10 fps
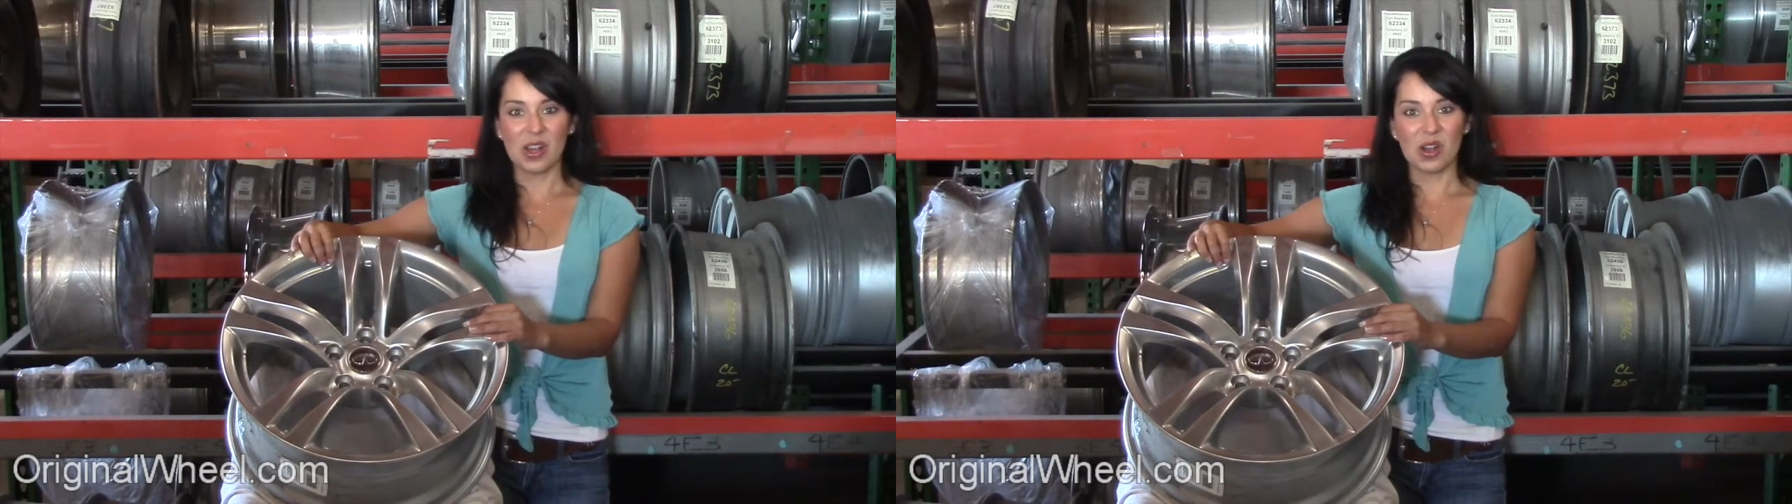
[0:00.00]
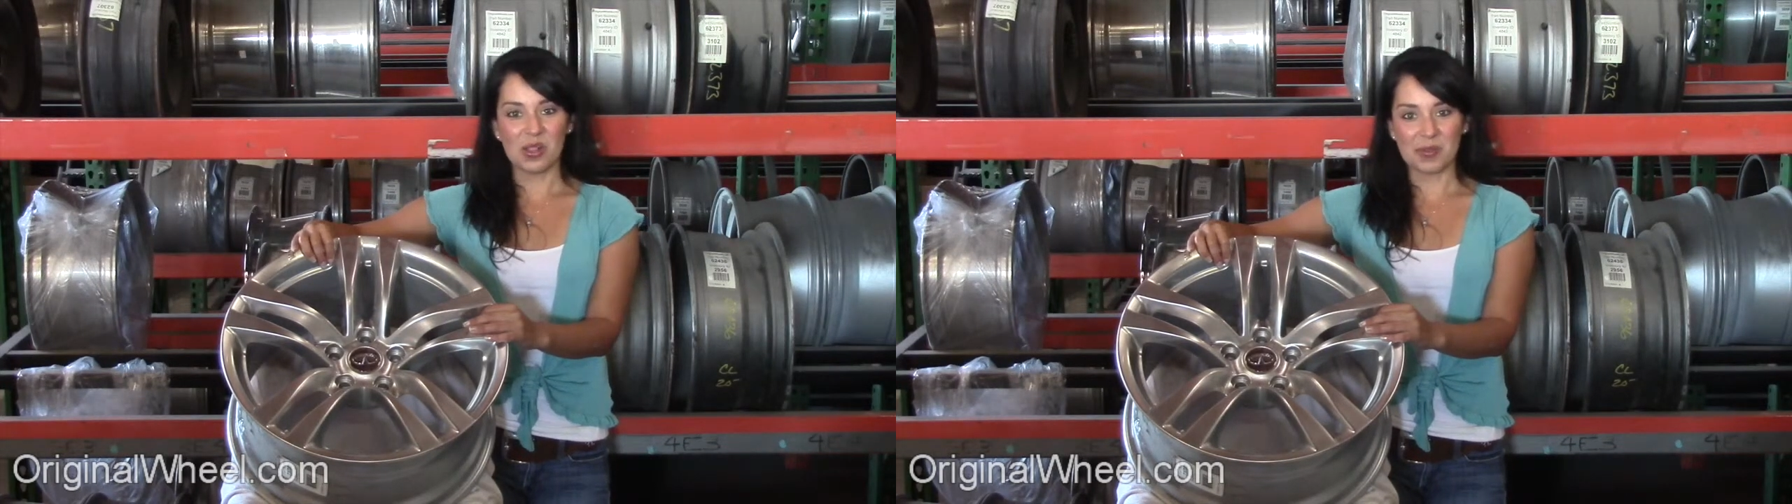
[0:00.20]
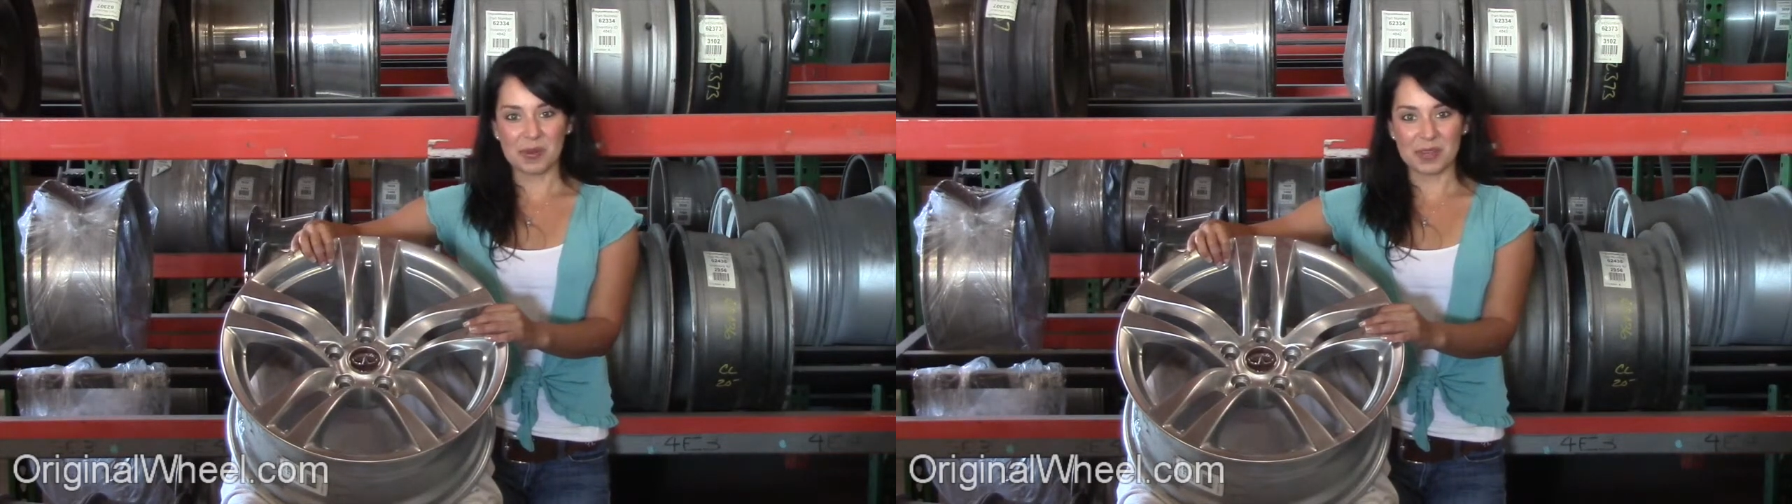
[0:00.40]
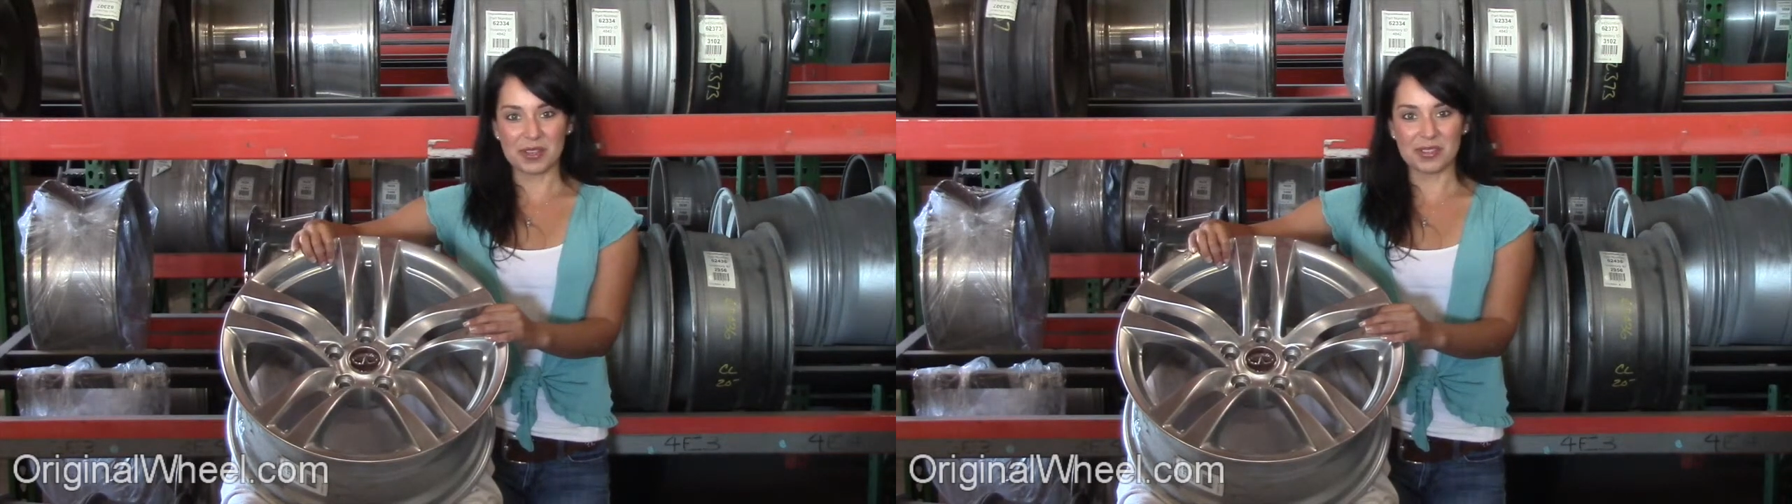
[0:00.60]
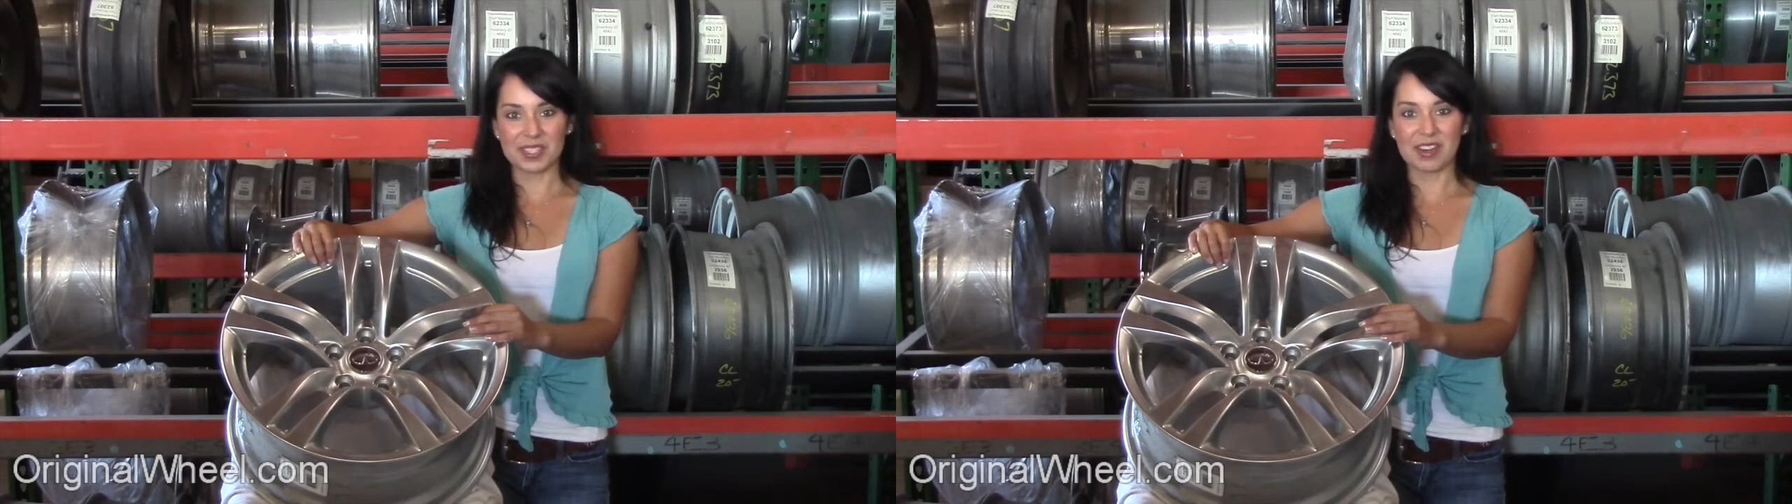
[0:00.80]
All of our
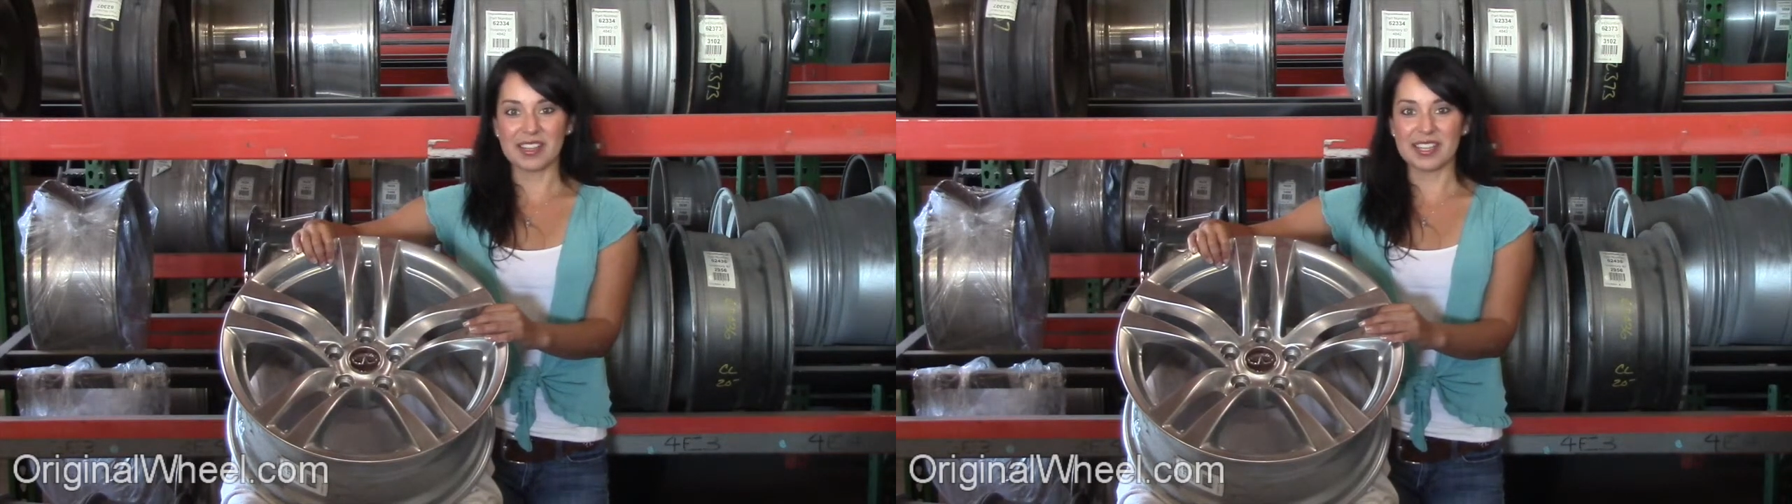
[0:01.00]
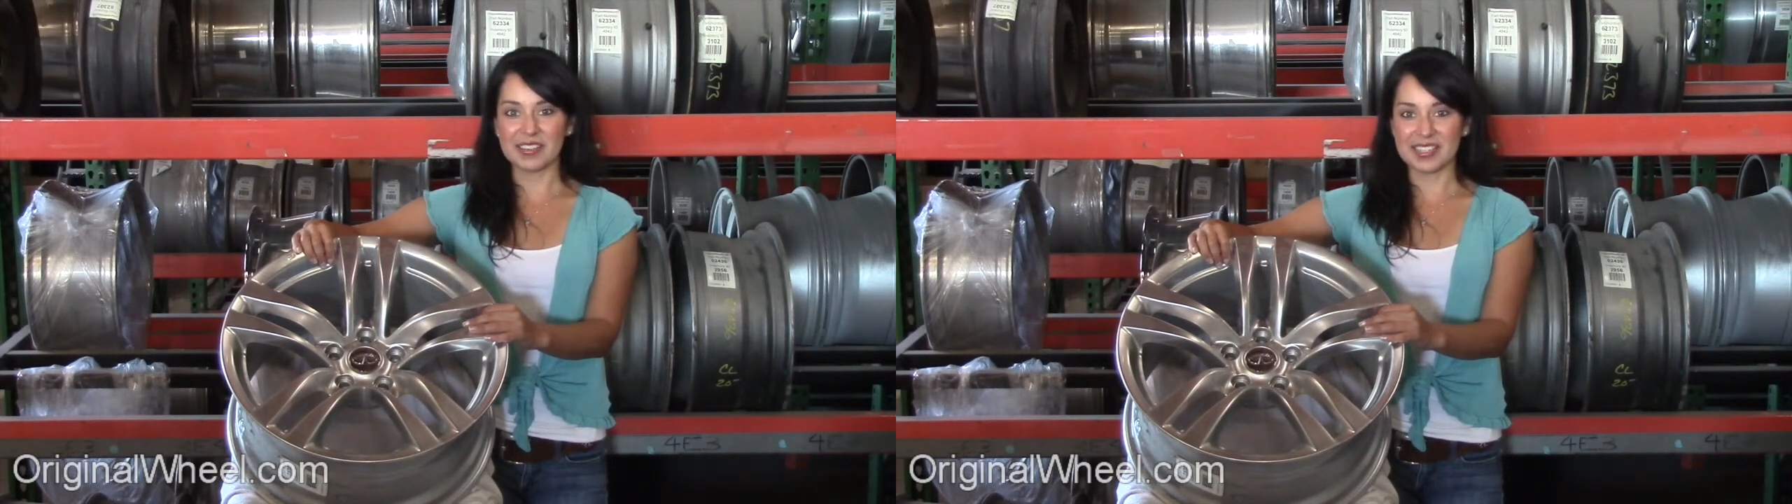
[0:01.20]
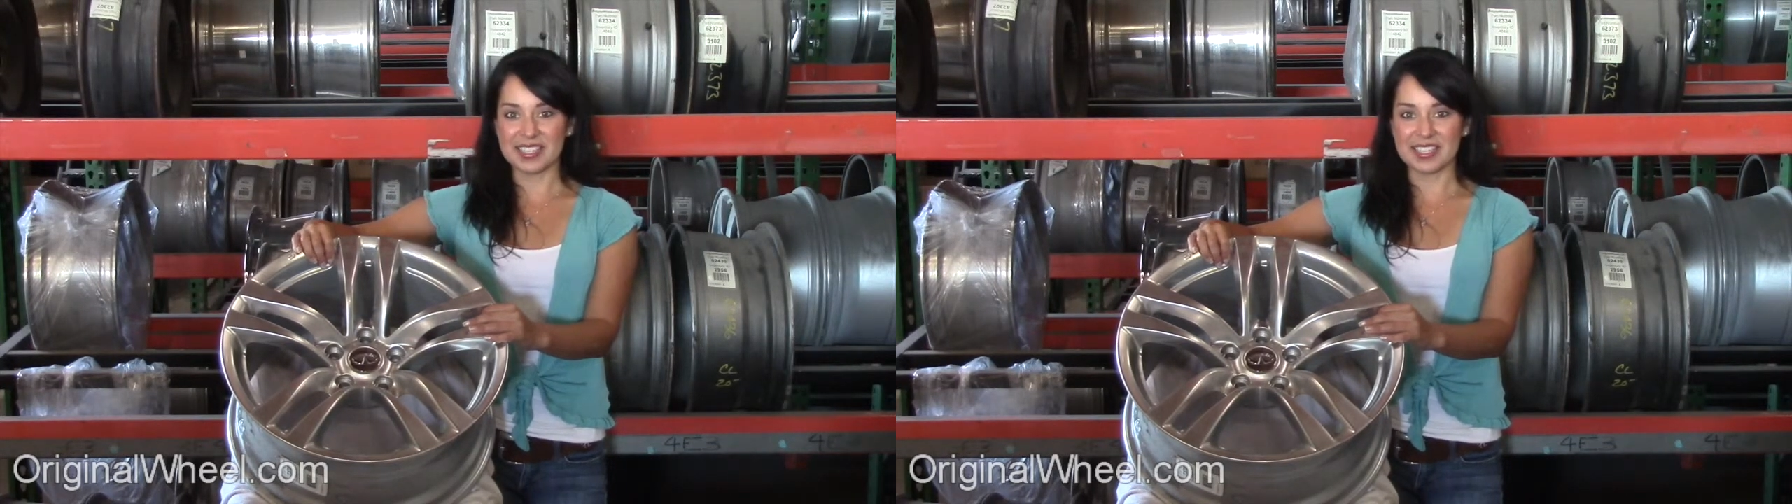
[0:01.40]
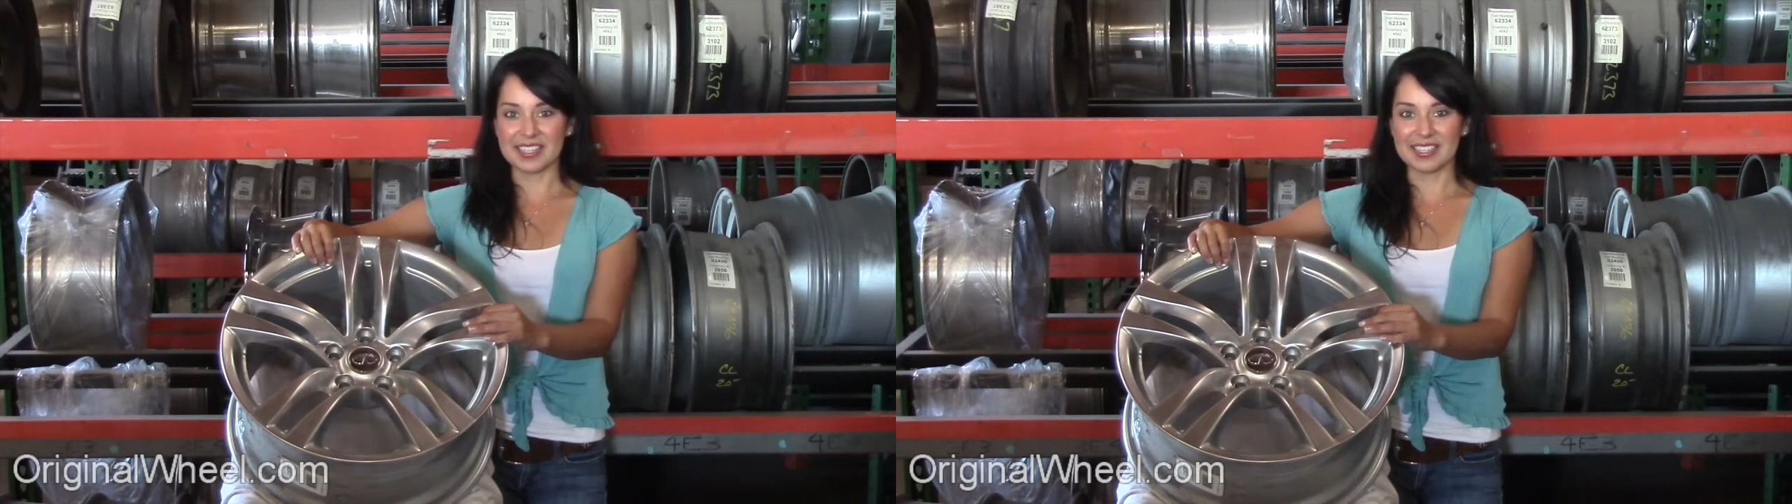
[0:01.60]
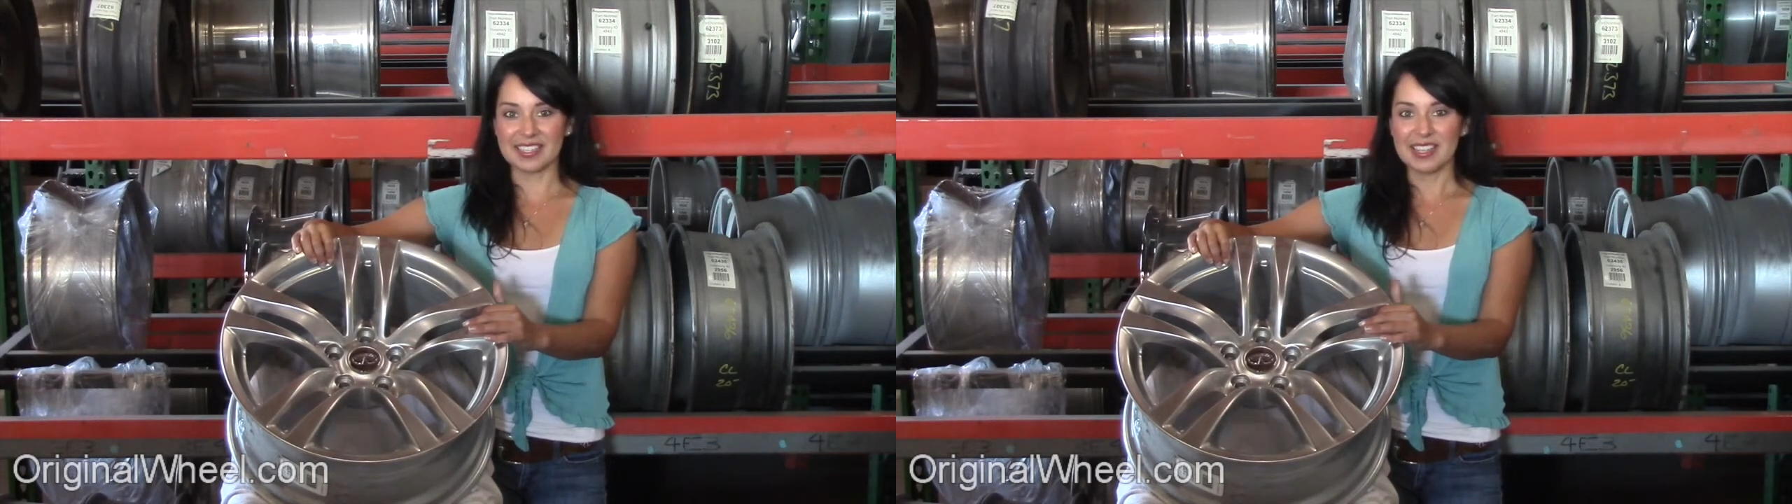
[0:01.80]
wheels are
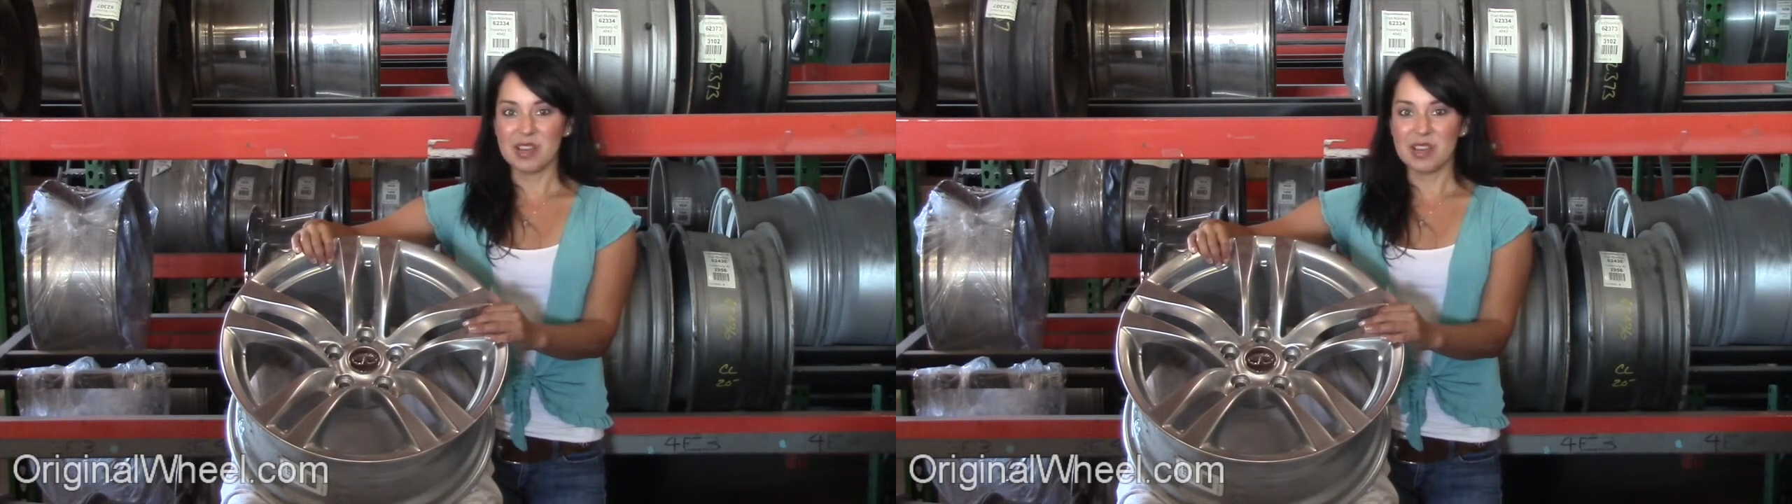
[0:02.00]
guaranteed.